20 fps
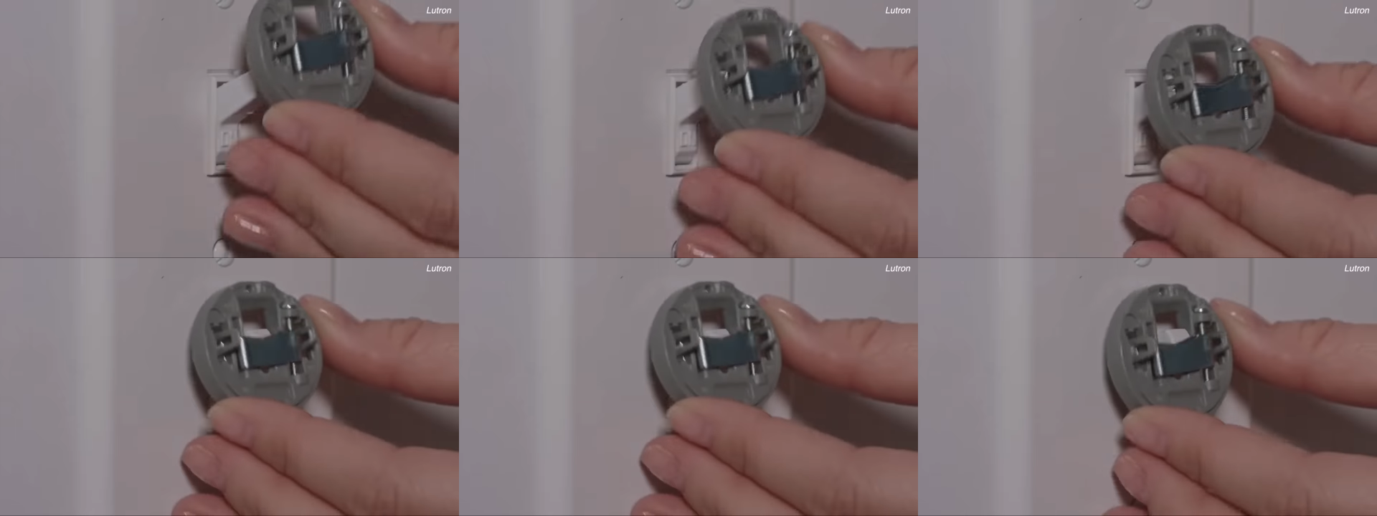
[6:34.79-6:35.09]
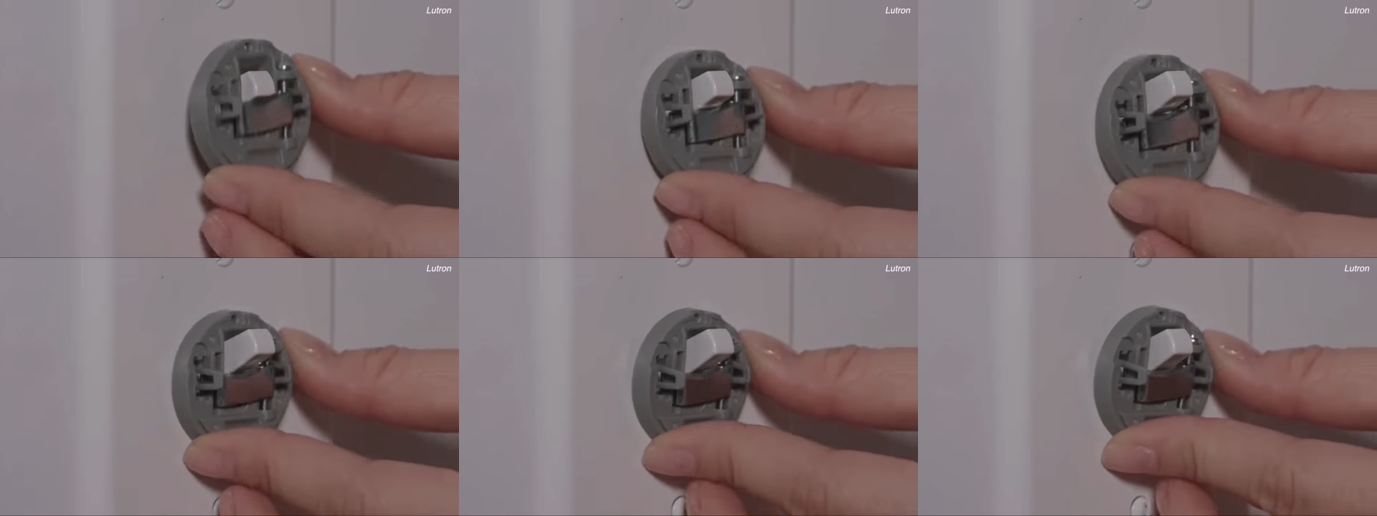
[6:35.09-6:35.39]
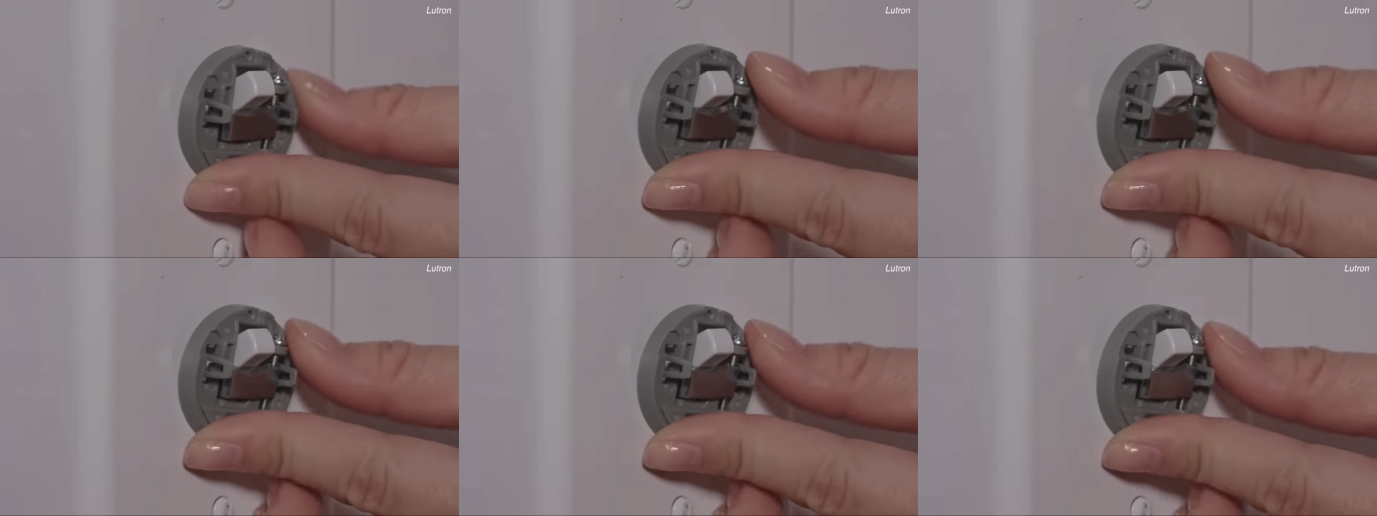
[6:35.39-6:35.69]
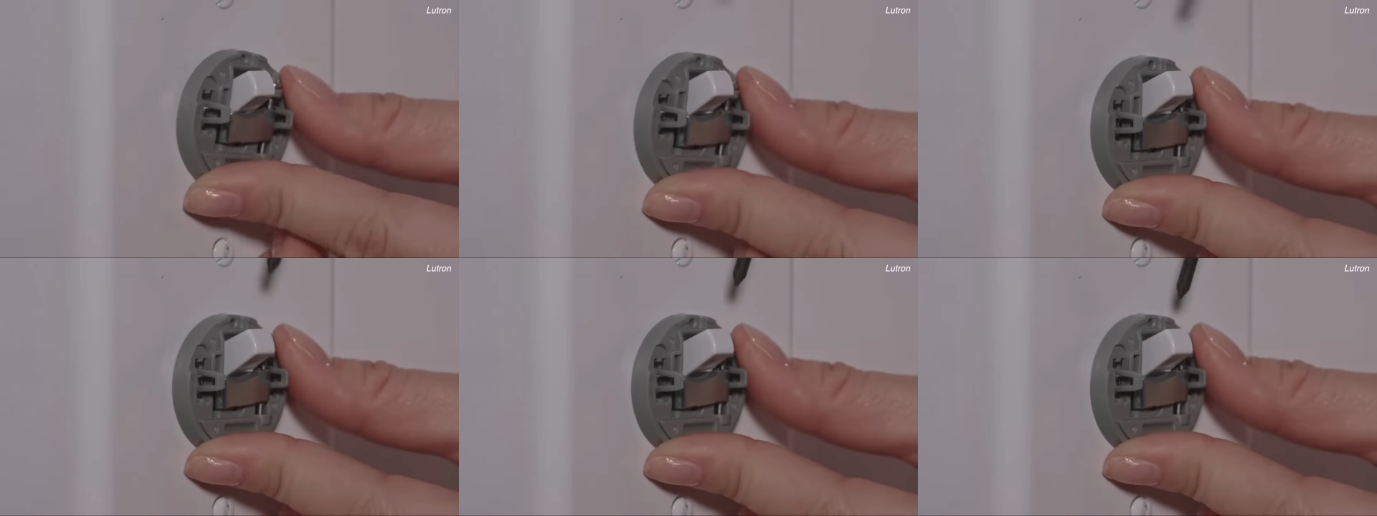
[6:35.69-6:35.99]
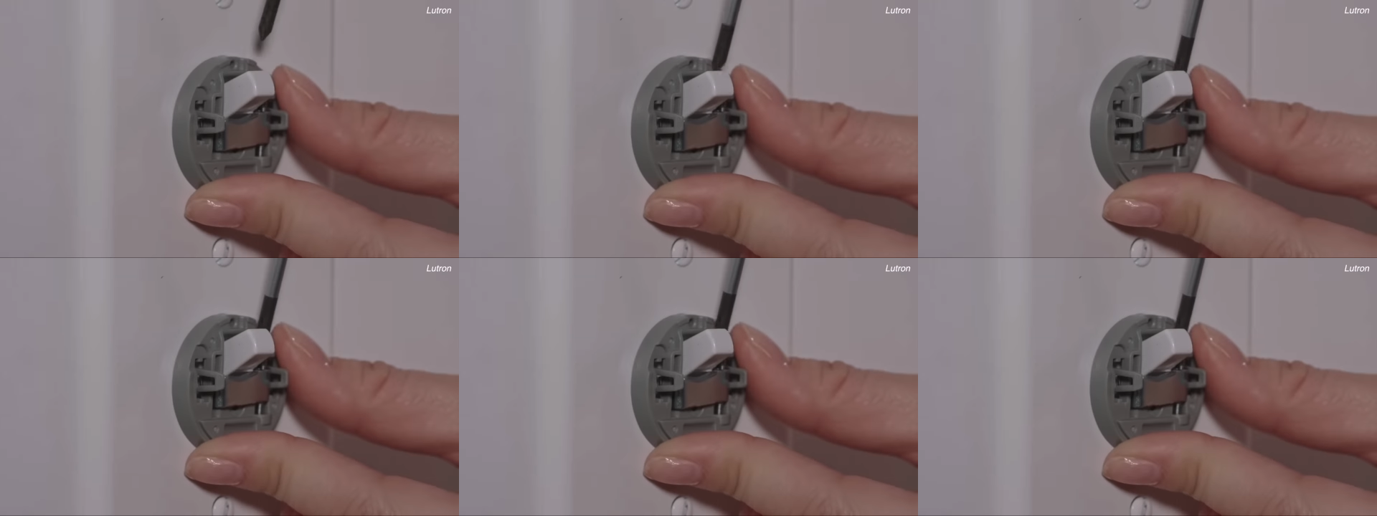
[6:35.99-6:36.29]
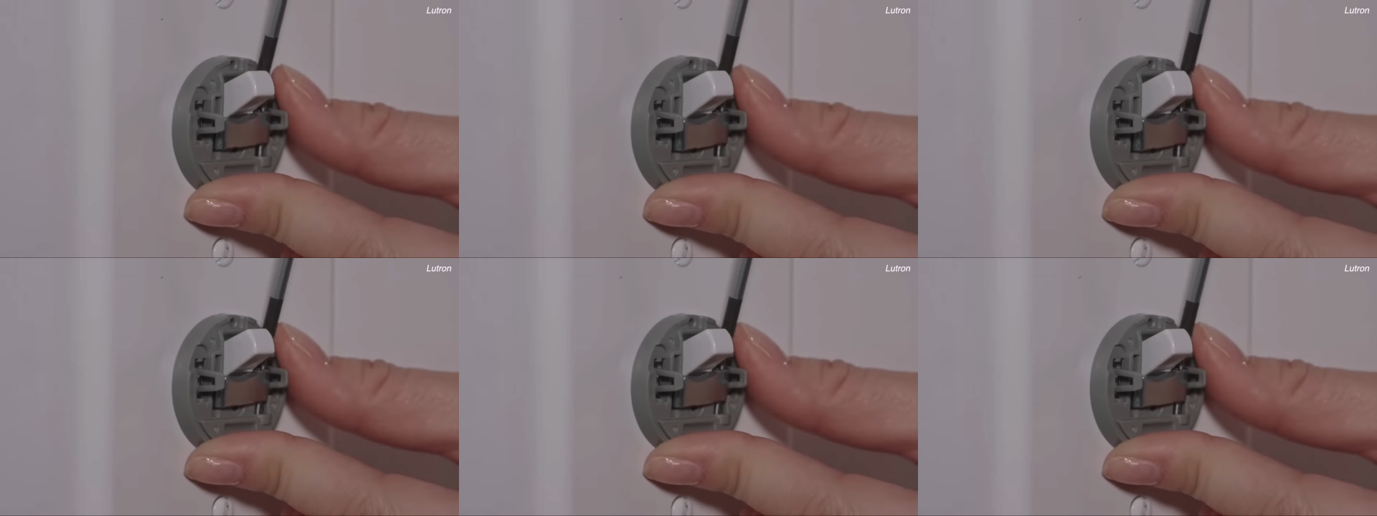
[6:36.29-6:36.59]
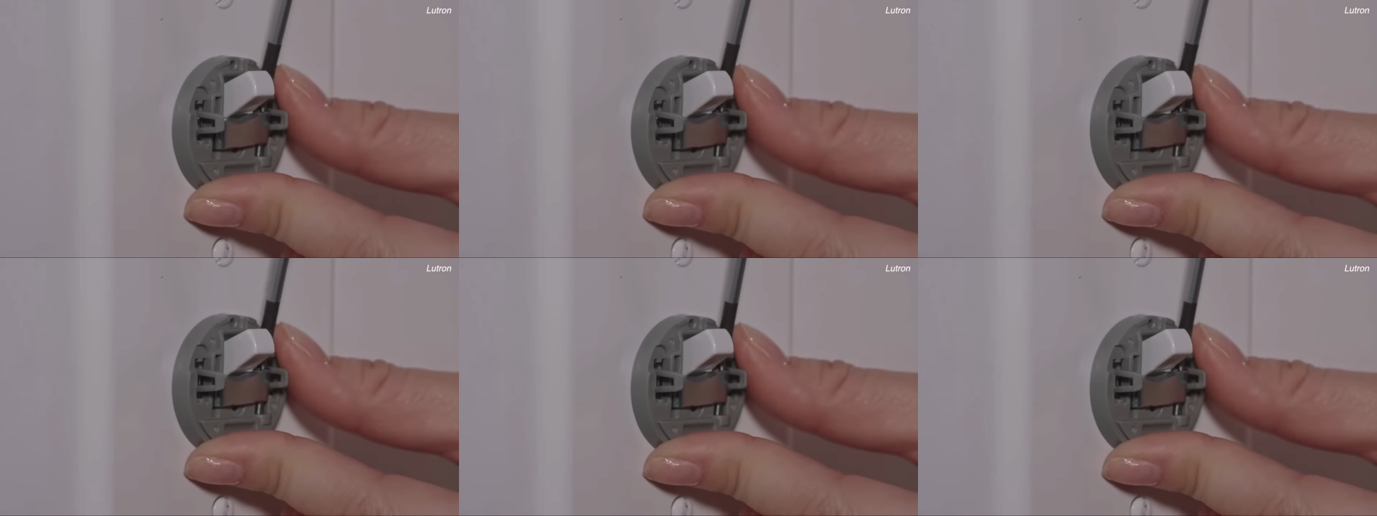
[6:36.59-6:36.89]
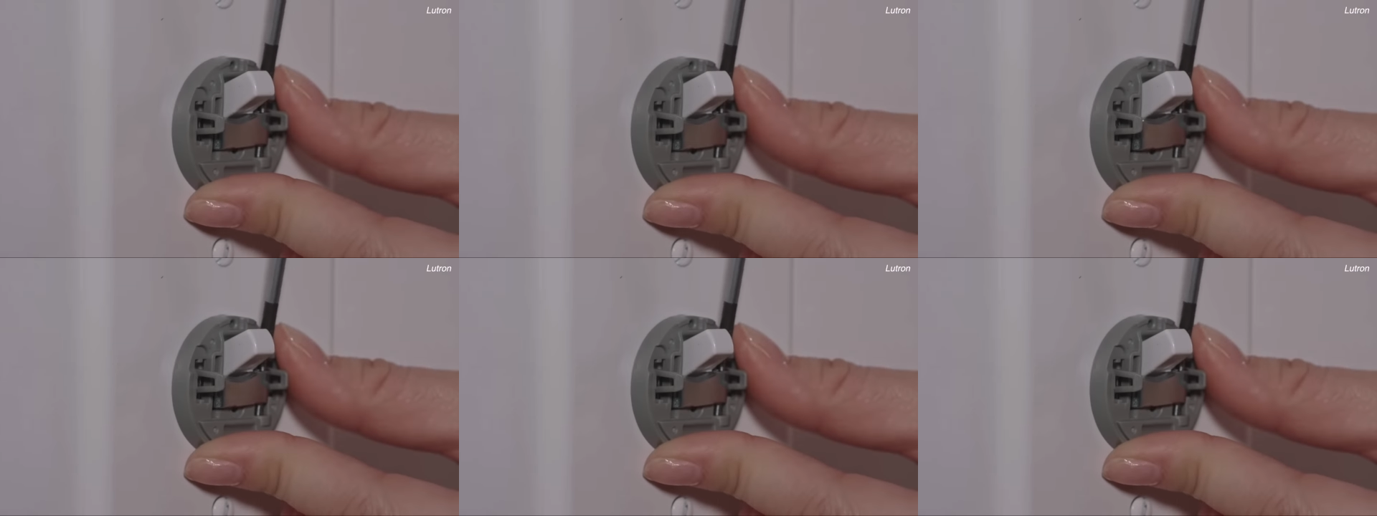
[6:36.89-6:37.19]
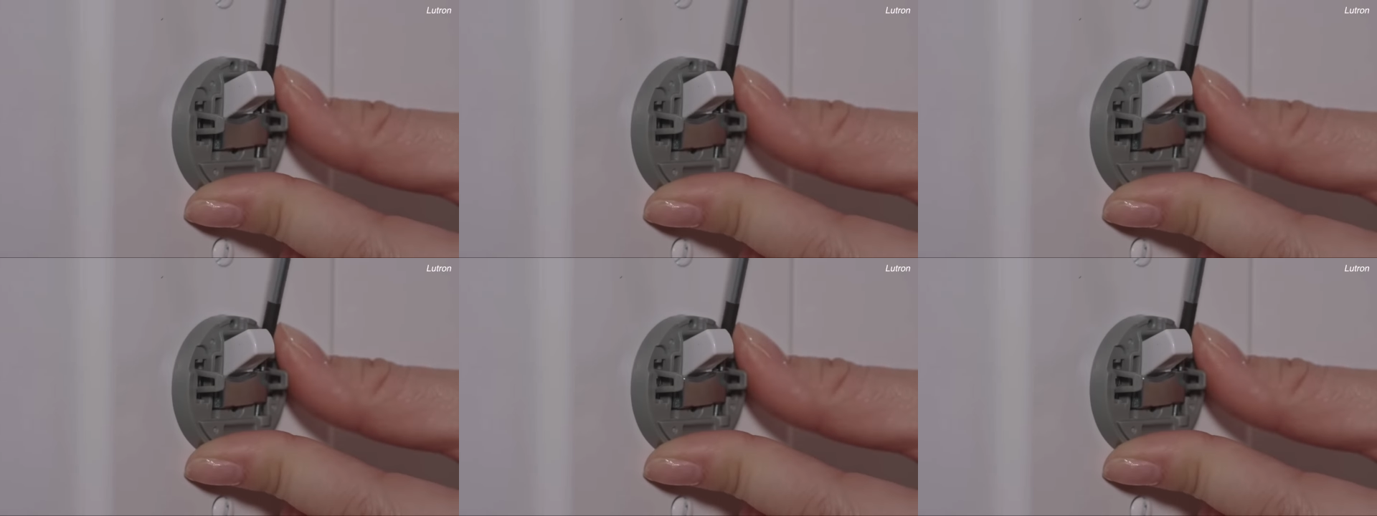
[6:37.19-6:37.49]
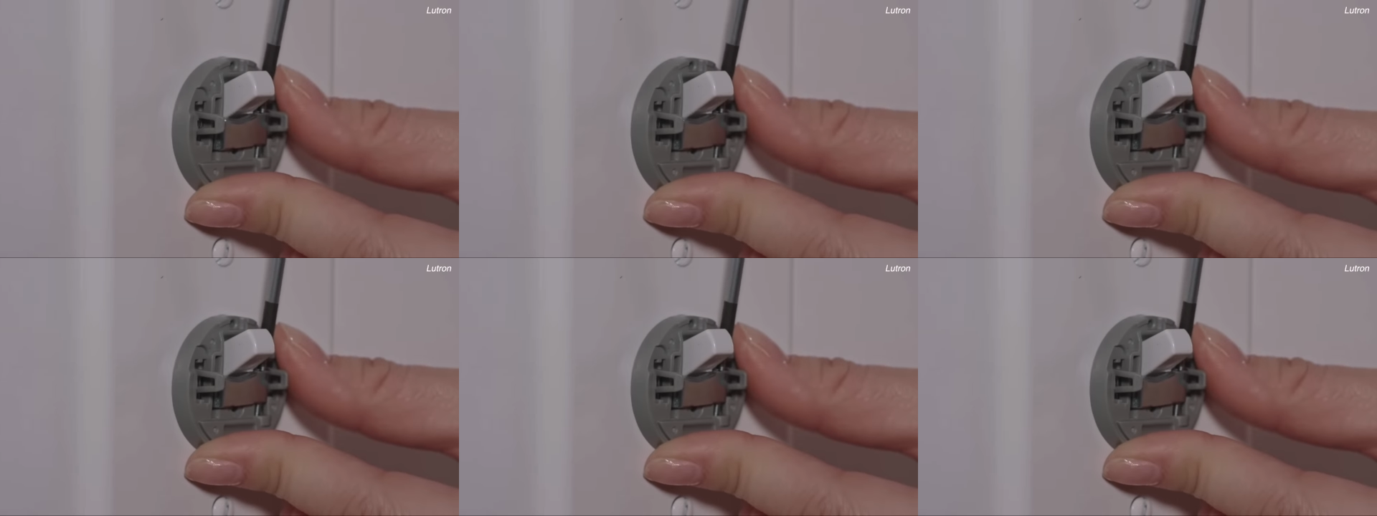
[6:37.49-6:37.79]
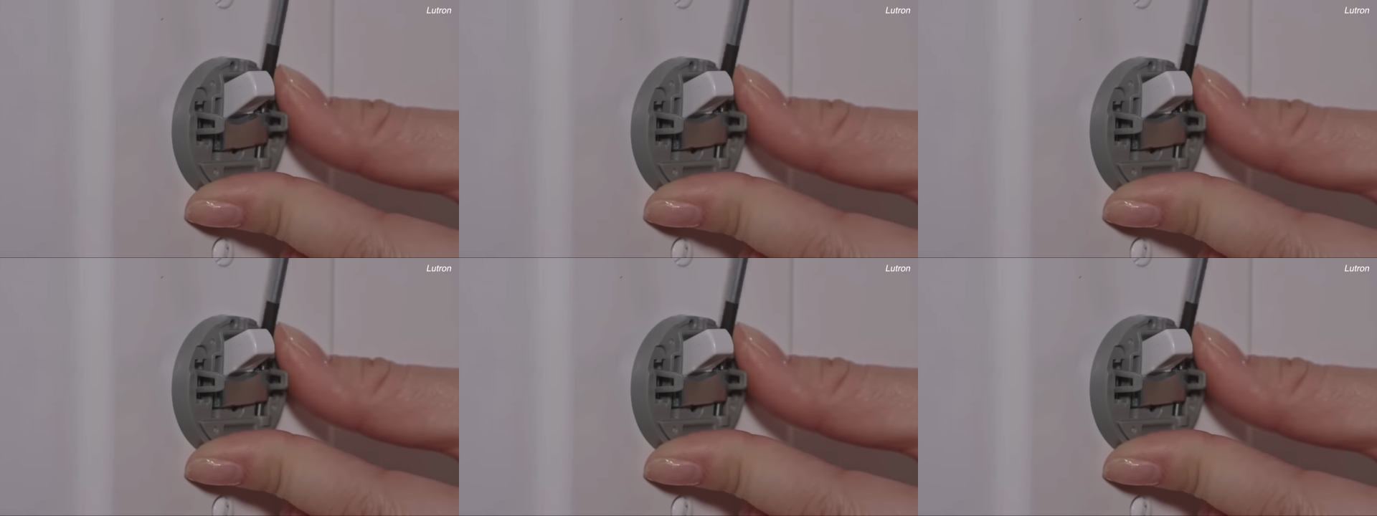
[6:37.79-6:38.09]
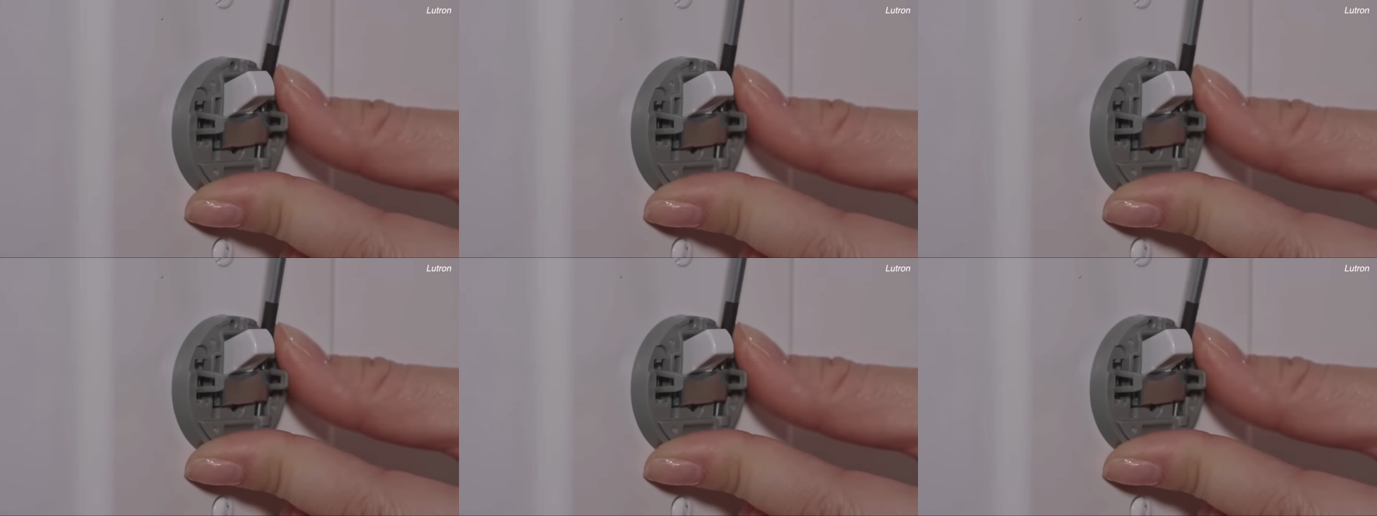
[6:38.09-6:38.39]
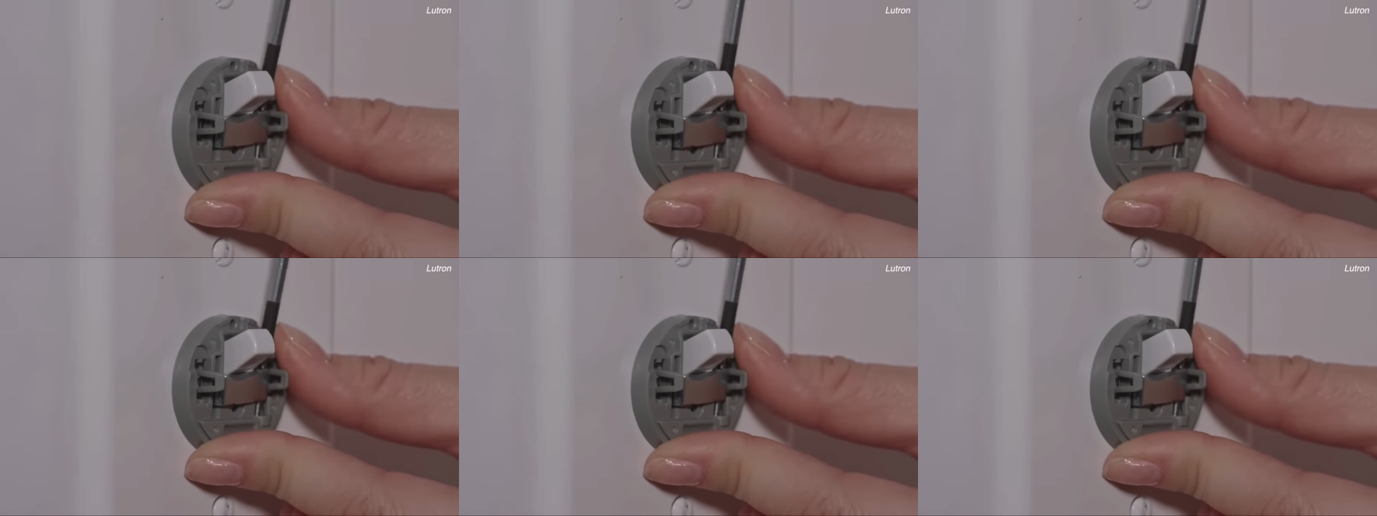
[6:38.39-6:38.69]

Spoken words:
(no speaker visible)